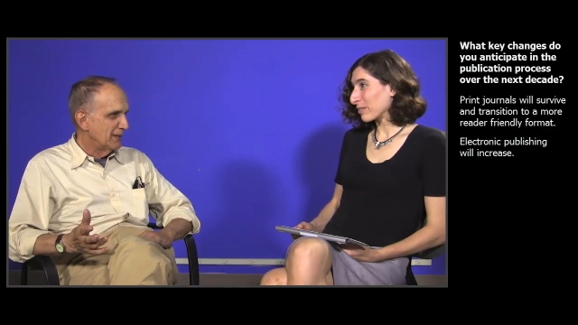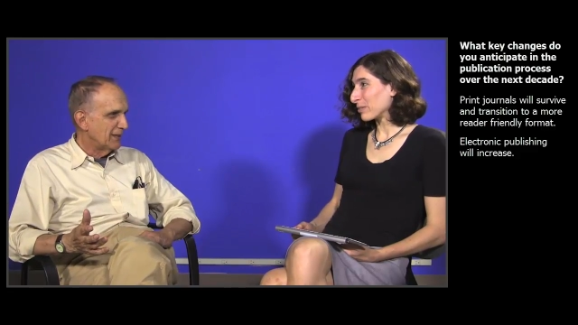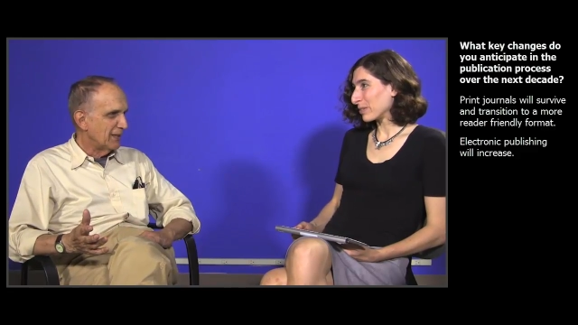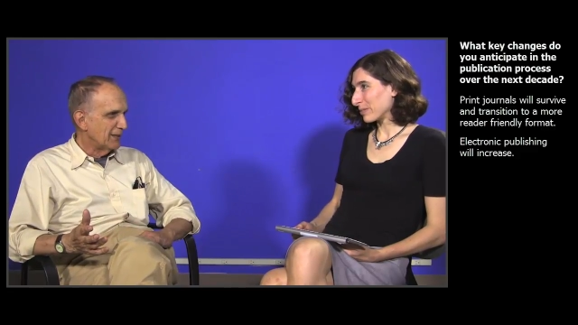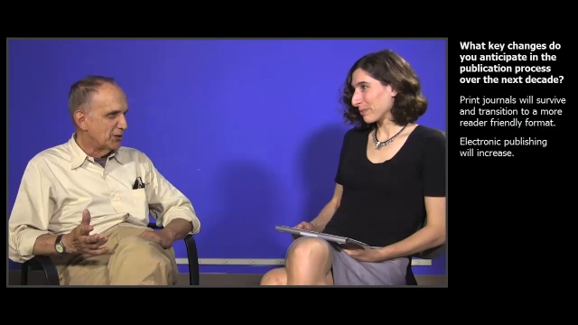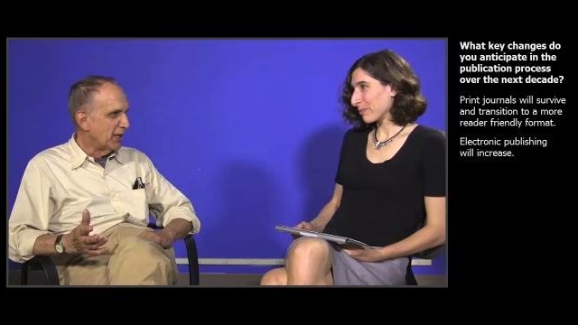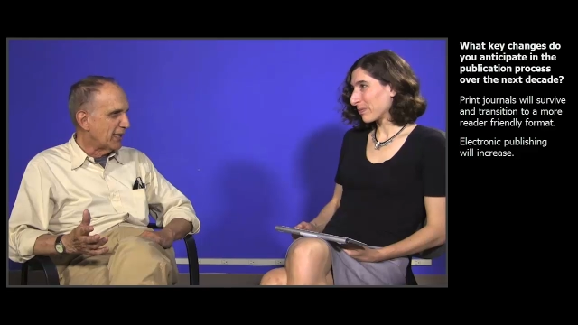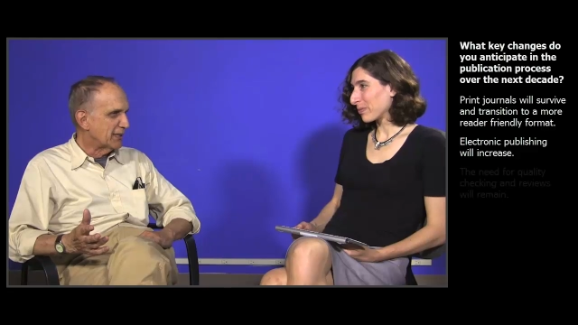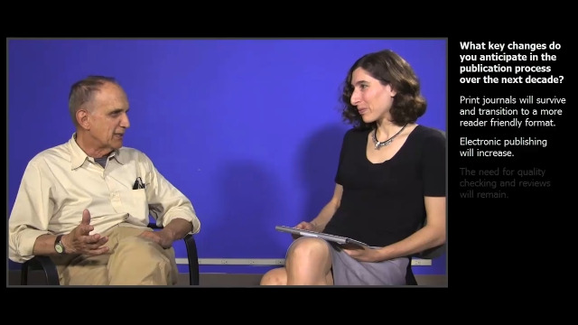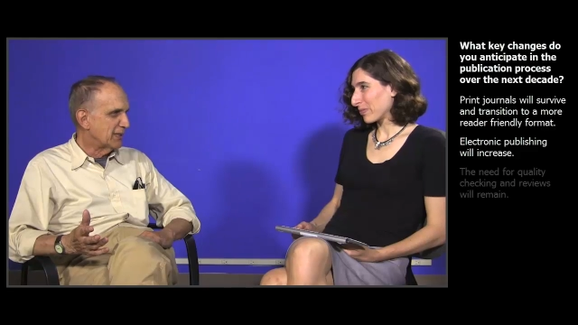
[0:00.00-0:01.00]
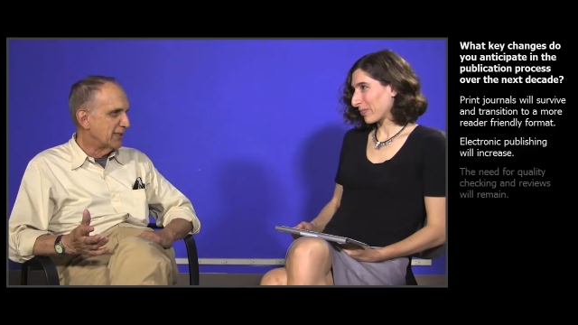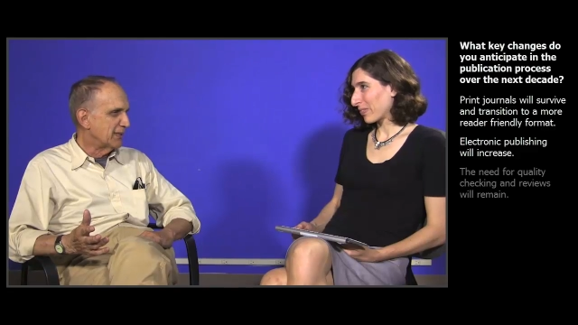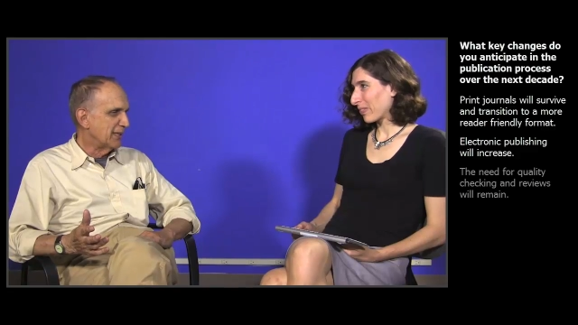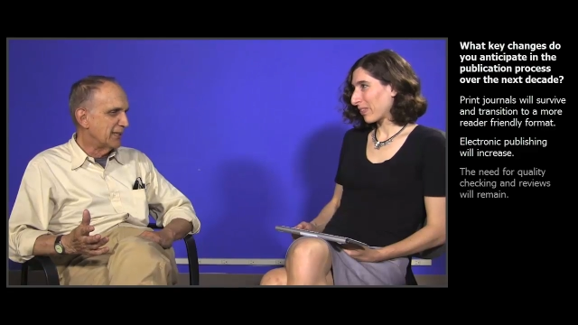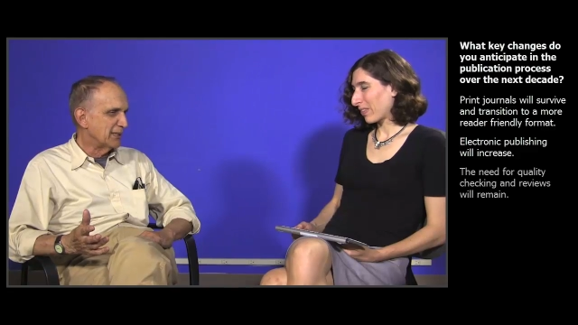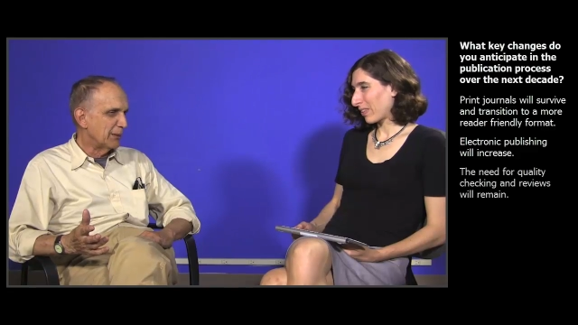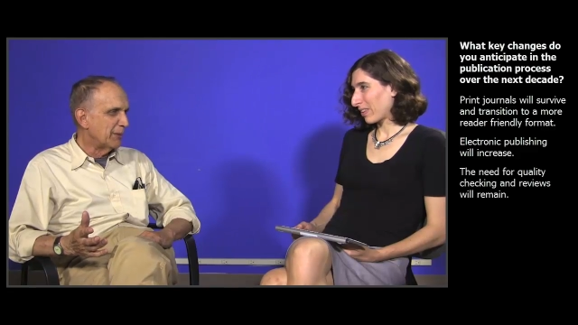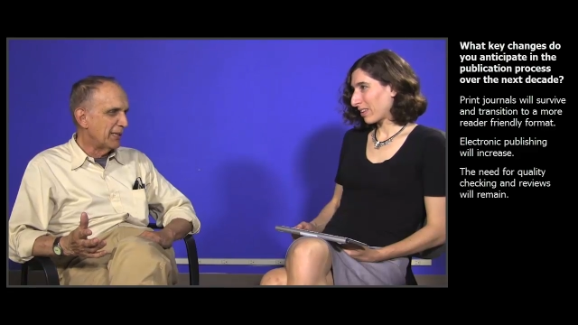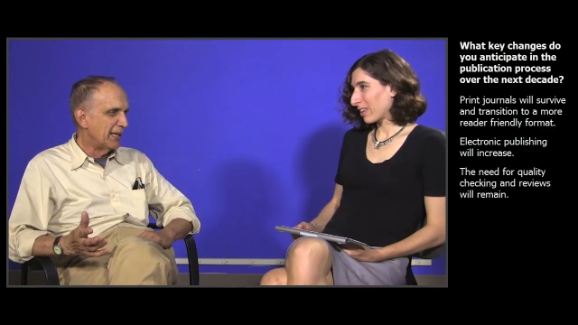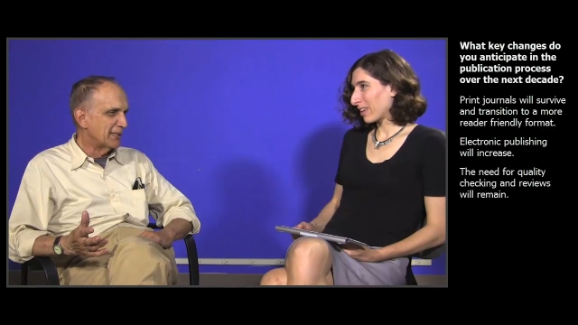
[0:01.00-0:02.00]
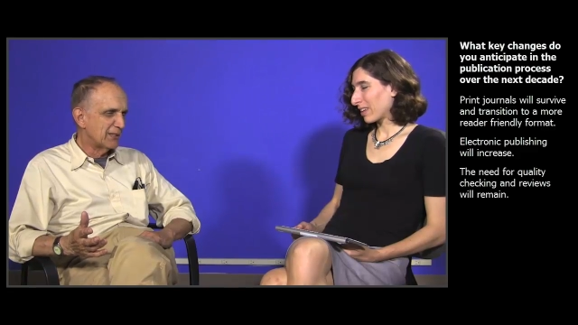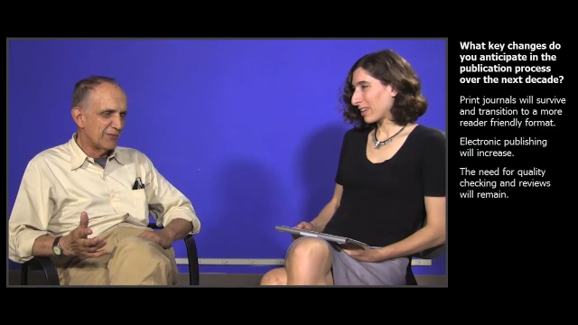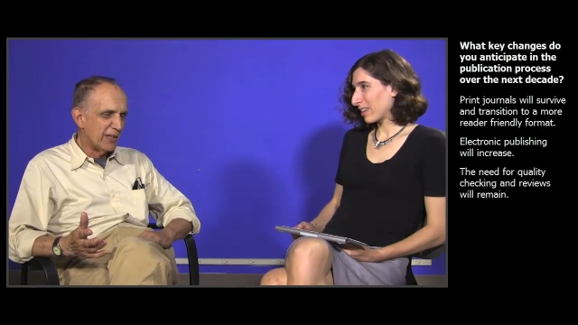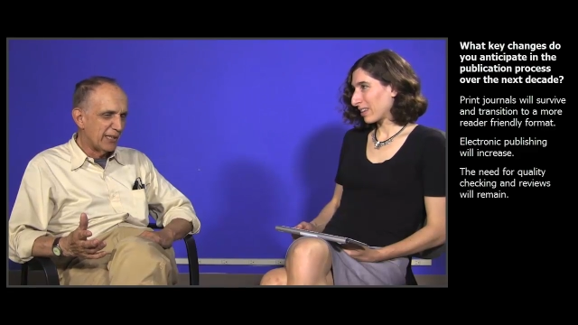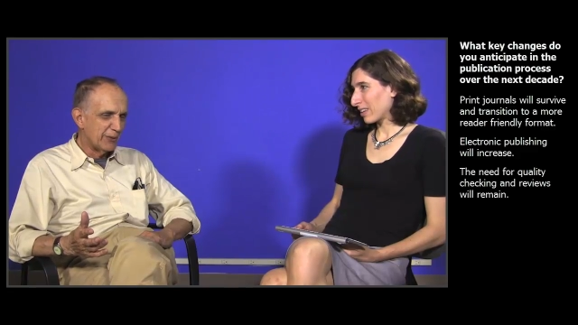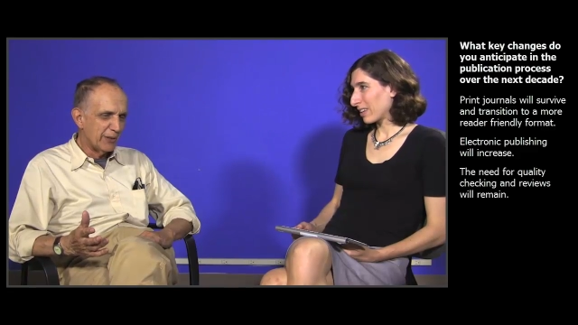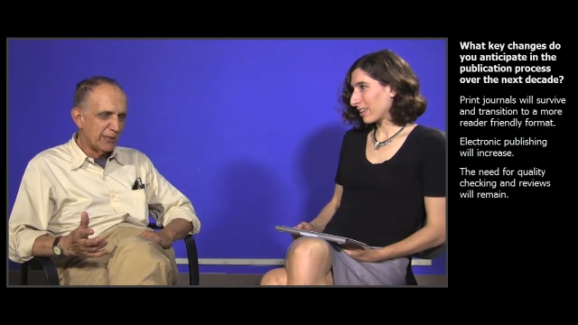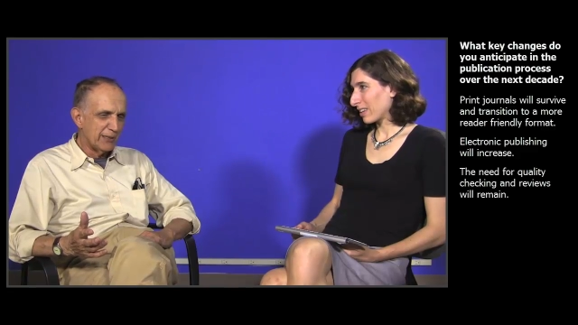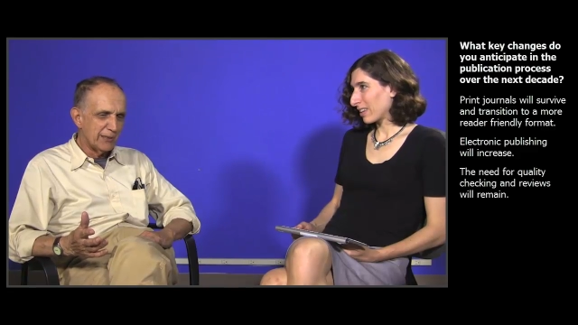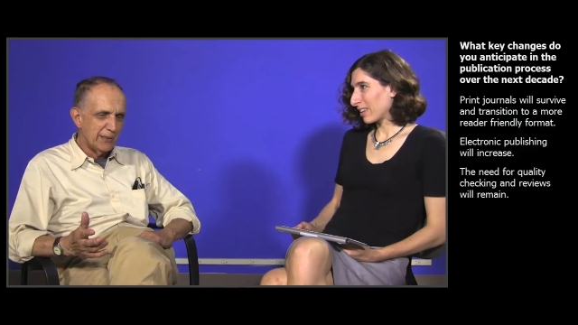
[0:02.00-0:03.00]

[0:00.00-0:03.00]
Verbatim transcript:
Speaker 1: uh, checks, and, and somebody has to evaluate